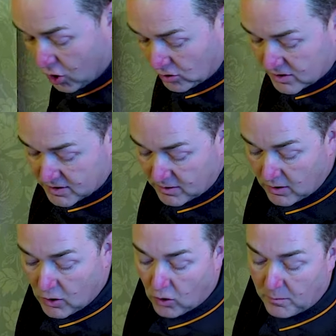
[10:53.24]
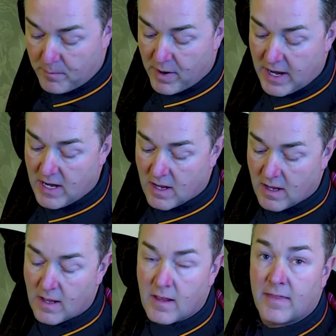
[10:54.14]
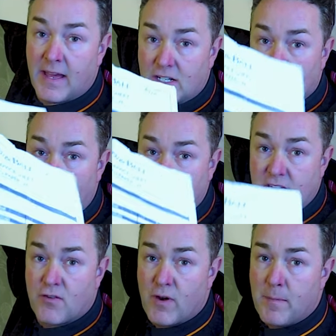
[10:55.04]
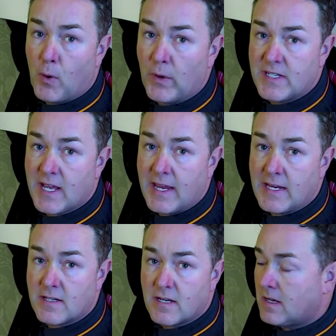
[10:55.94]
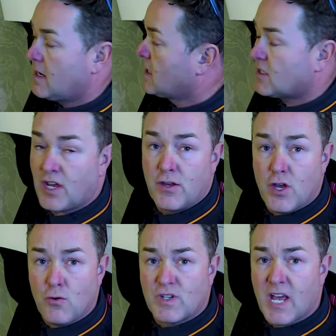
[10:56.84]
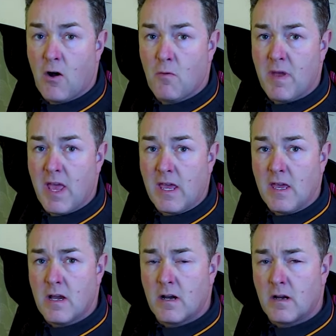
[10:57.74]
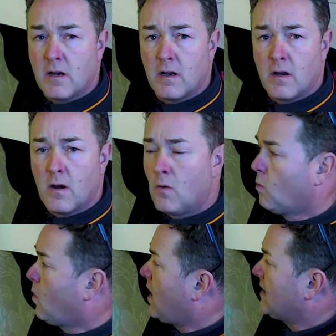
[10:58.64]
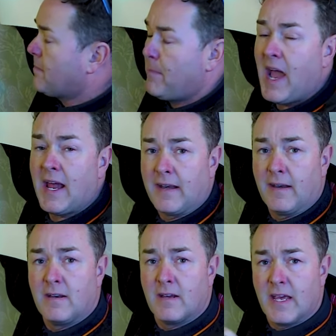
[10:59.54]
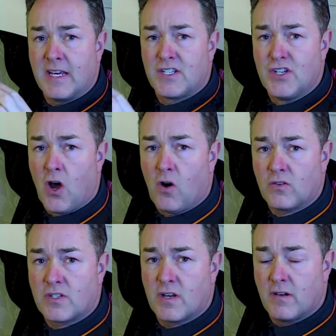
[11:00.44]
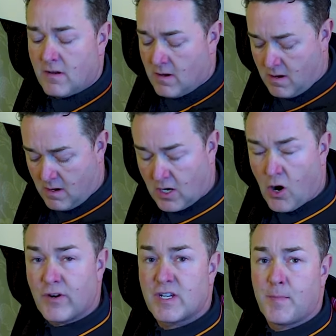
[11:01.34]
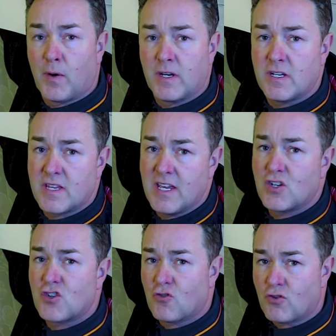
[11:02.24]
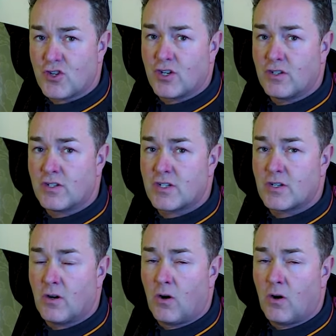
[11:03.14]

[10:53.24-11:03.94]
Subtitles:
could be that 23.8. So you tell me why the pattern is not corresponding to the instructions,